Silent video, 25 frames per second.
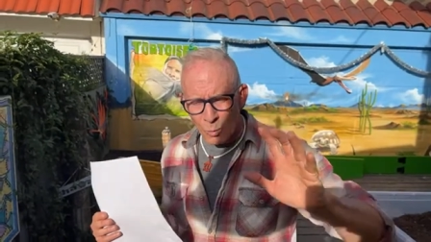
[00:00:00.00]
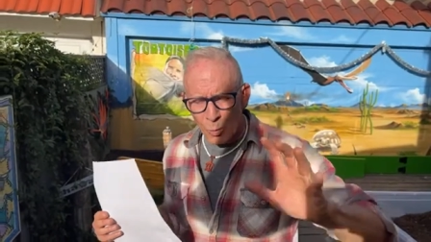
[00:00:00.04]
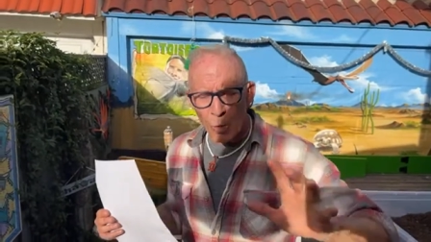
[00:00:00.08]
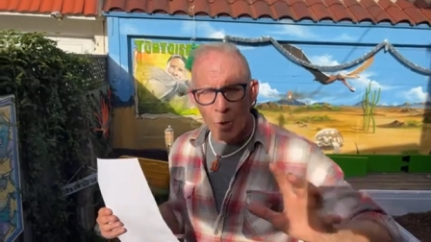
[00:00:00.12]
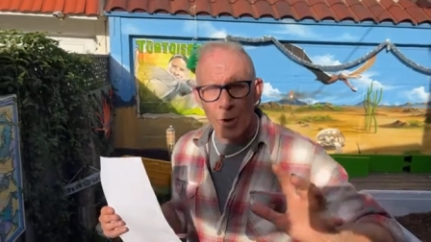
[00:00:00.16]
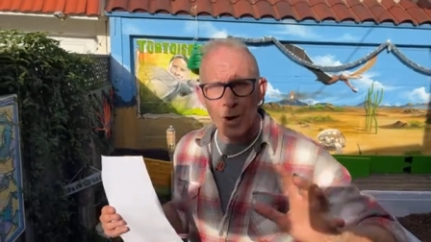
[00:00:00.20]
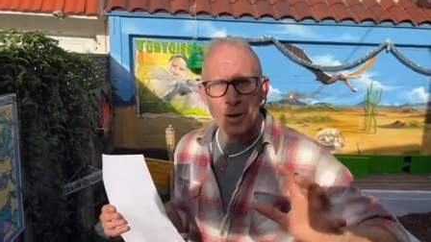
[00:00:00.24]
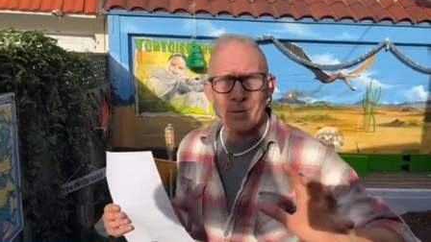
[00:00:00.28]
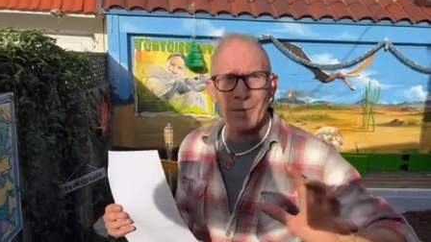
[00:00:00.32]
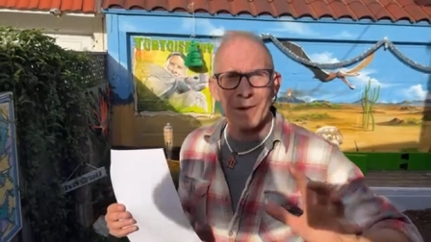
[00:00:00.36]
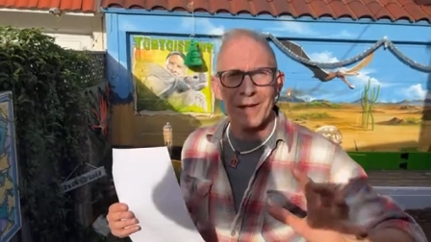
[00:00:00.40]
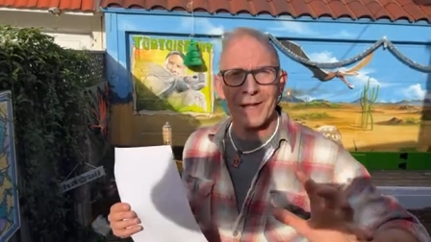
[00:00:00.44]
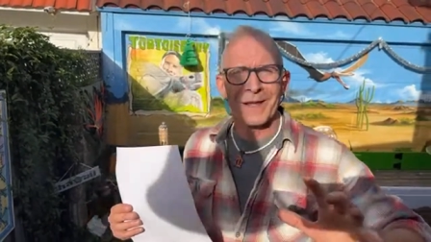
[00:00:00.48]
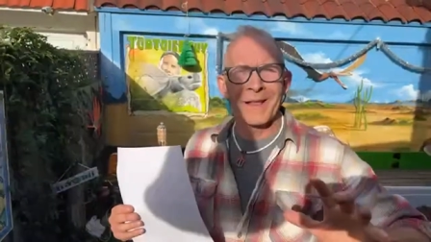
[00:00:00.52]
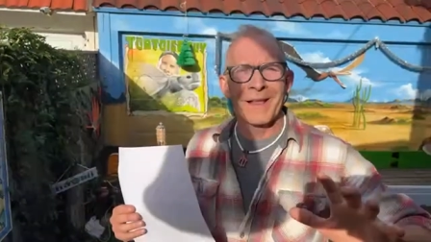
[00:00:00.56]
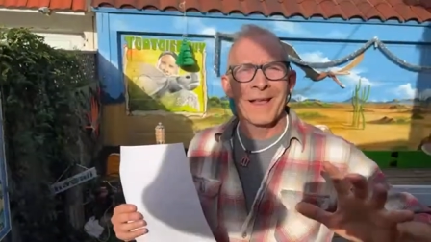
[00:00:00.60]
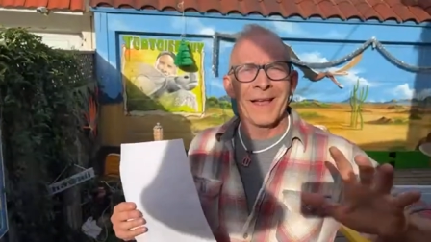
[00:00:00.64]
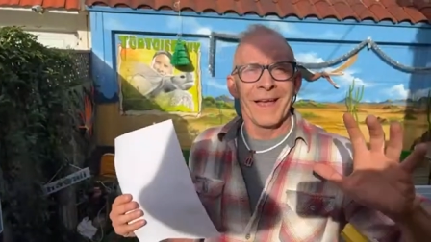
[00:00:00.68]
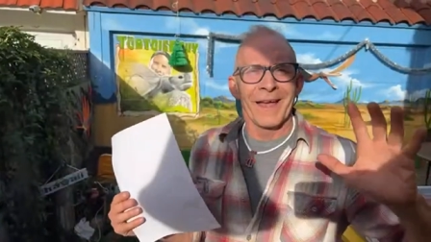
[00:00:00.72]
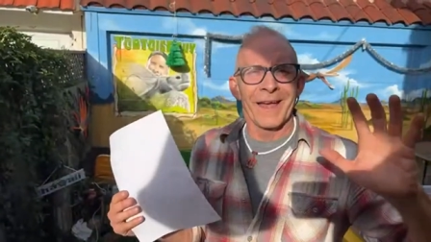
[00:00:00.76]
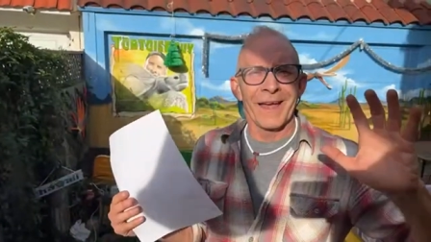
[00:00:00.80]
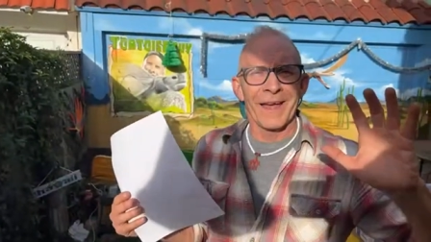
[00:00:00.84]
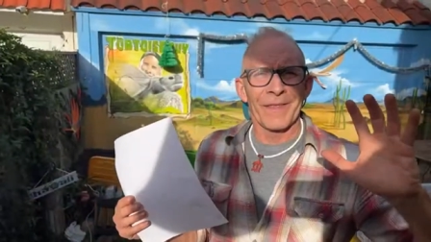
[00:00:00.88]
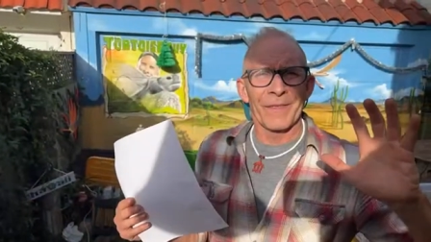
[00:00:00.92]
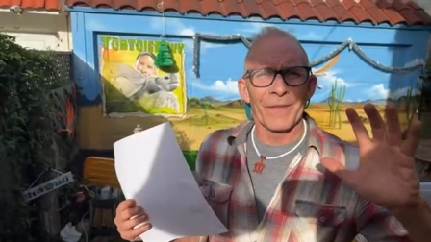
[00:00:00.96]
warming
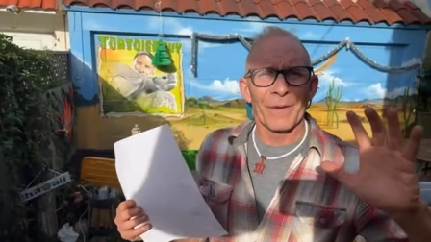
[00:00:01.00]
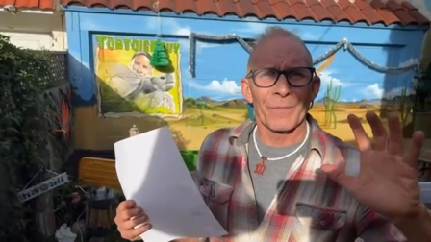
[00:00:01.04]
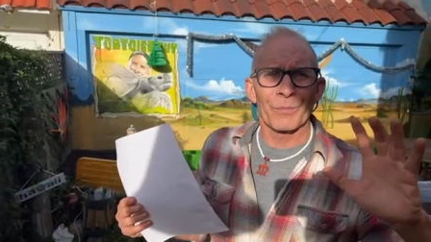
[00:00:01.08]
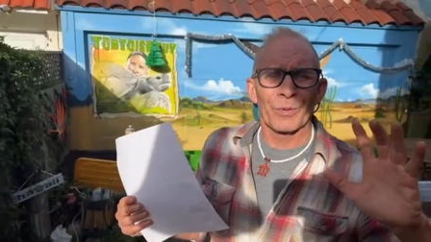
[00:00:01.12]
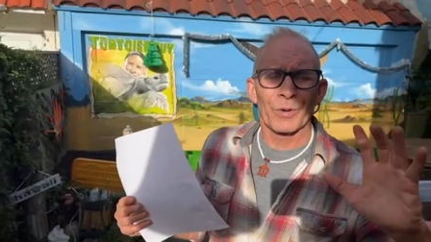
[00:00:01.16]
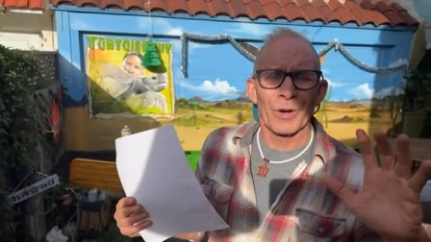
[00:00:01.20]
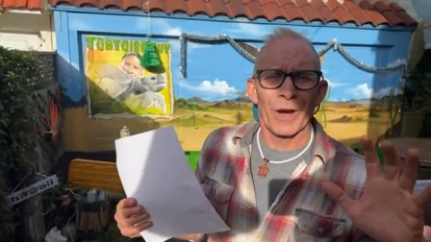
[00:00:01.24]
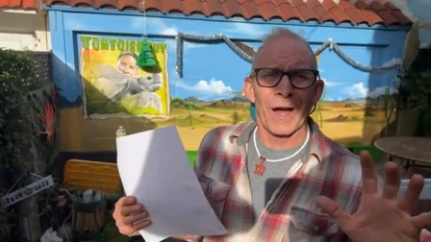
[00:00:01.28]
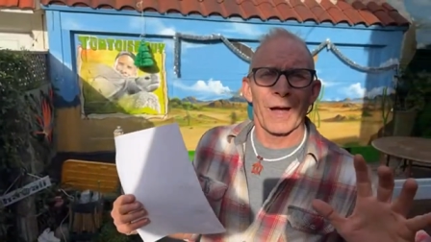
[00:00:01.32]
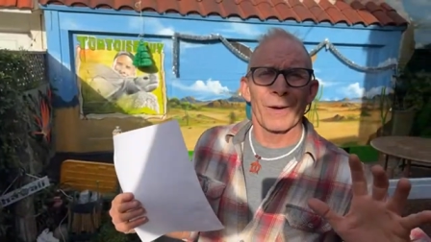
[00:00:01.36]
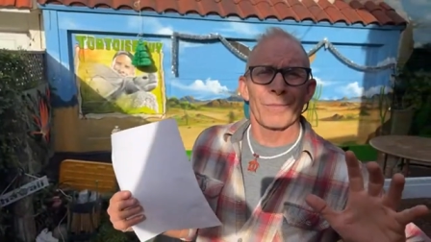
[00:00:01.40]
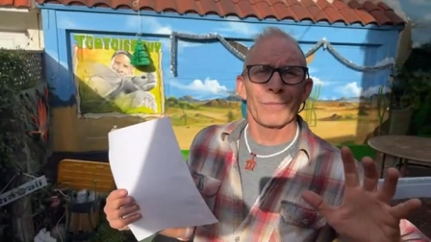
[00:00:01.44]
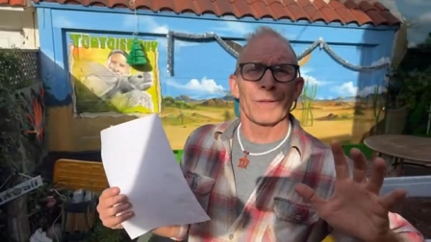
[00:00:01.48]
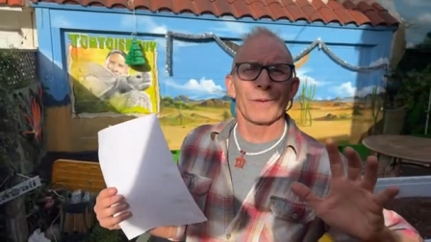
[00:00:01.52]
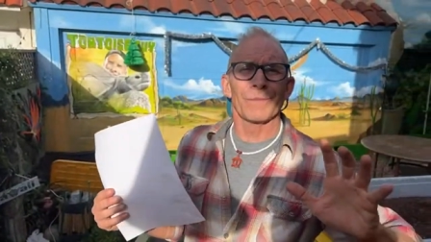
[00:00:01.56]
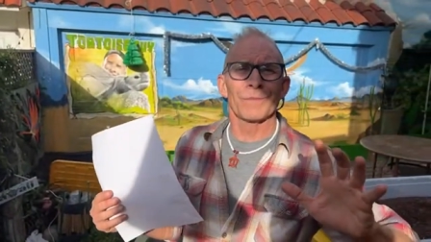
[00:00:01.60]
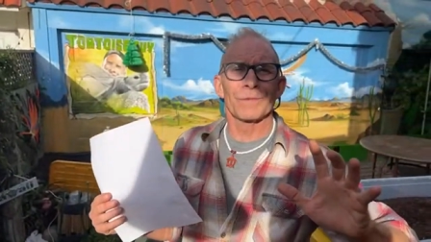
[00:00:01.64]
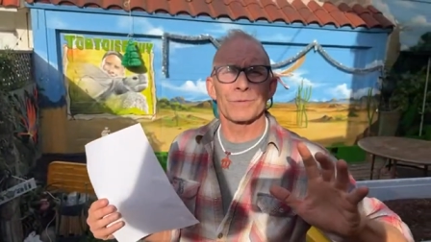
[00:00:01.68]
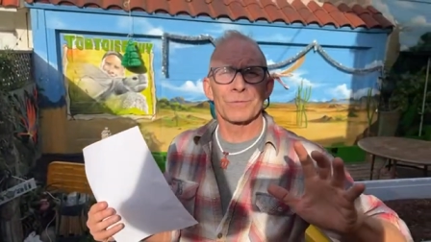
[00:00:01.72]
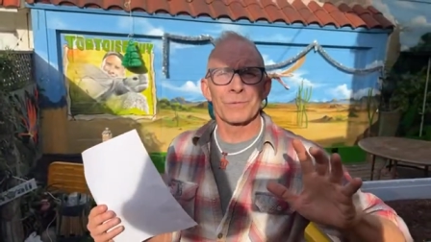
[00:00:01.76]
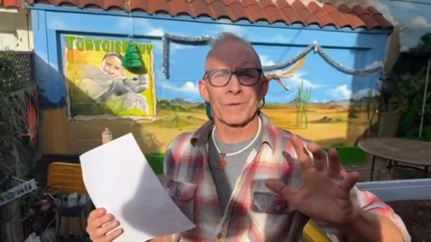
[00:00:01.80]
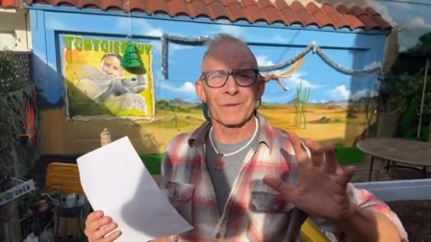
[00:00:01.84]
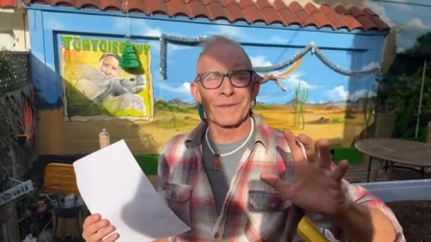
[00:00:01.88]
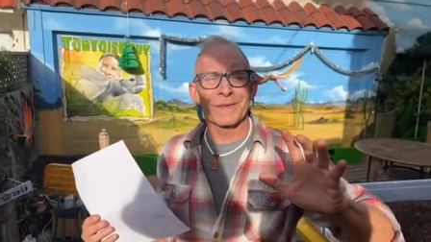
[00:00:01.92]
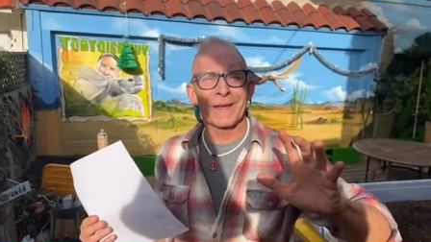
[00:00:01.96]
and the problems
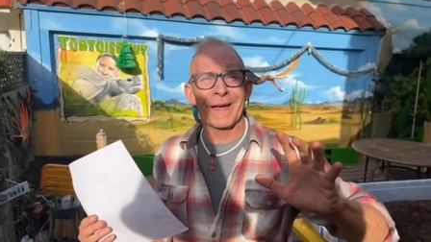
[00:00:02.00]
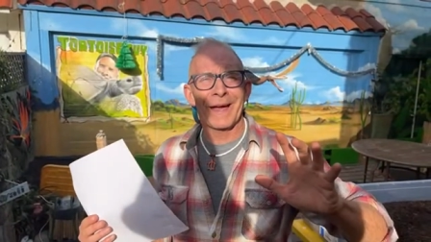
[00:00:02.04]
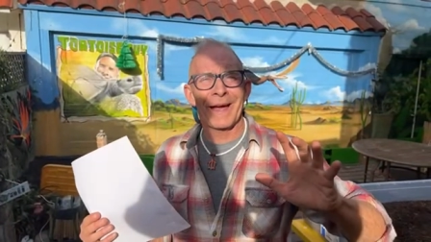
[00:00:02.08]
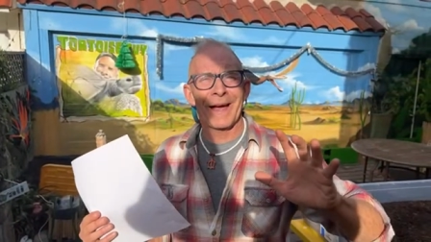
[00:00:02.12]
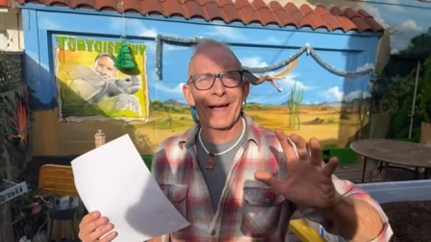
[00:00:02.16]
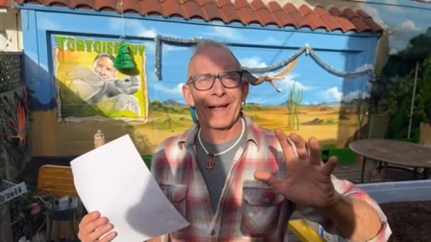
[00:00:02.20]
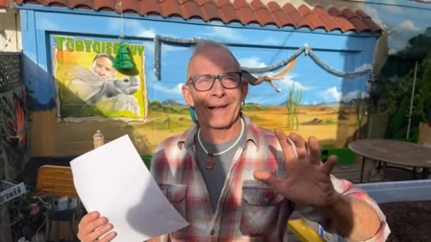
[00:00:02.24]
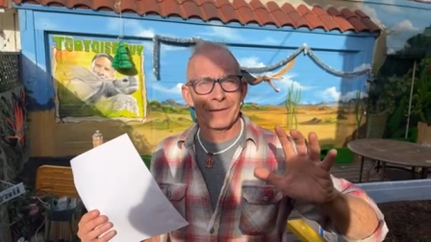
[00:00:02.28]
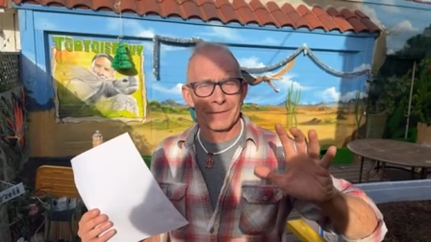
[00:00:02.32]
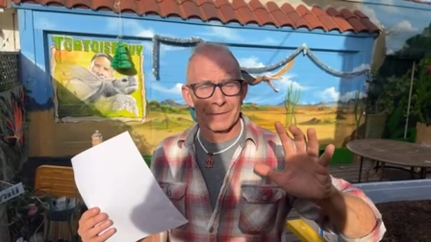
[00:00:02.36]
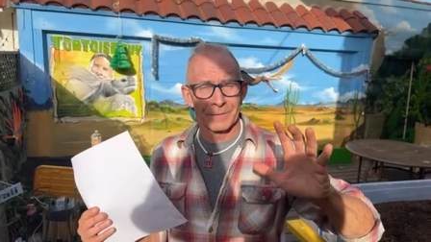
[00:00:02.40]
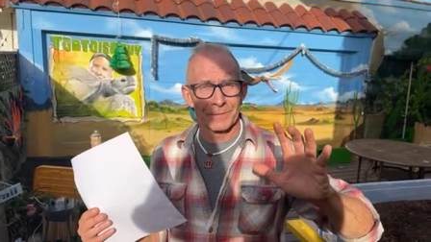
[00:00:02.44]
with that,